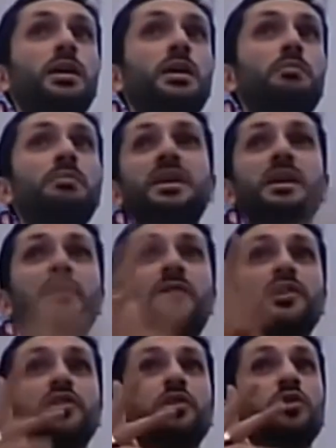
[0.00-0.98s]
big
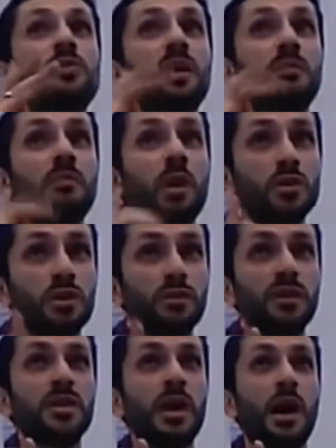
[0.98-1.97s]
events. You will spend most of
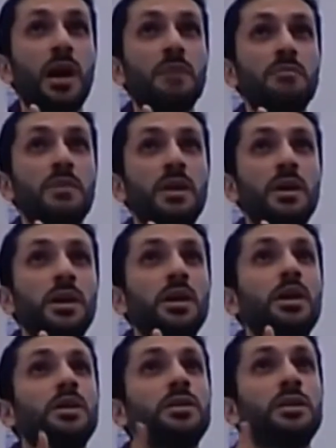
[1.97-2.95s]
the time
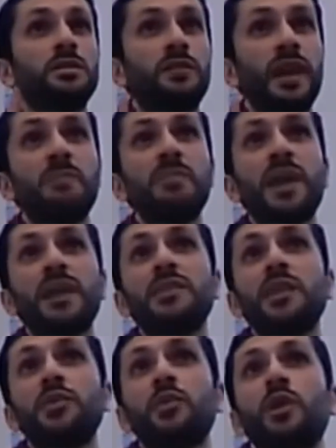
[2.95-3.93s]
to develop that
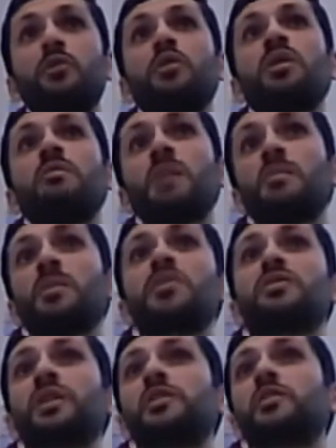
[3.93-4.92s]
network with the members
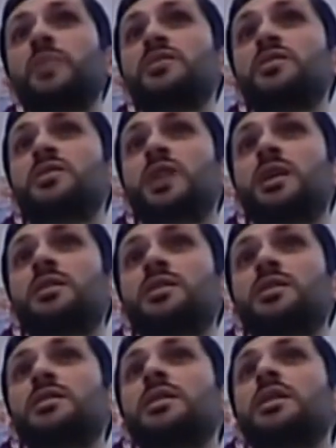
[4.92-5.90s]
of AhlulBayt
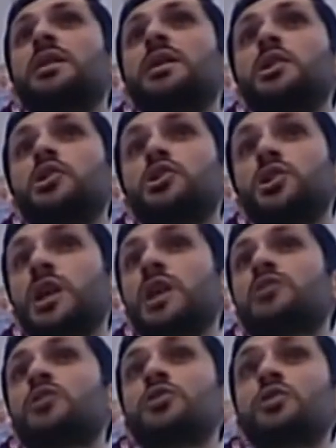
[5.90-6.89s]
societies,
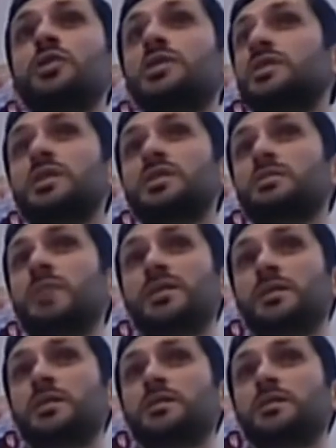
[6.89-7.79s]
Shias or Sunnis, it doesn't matter.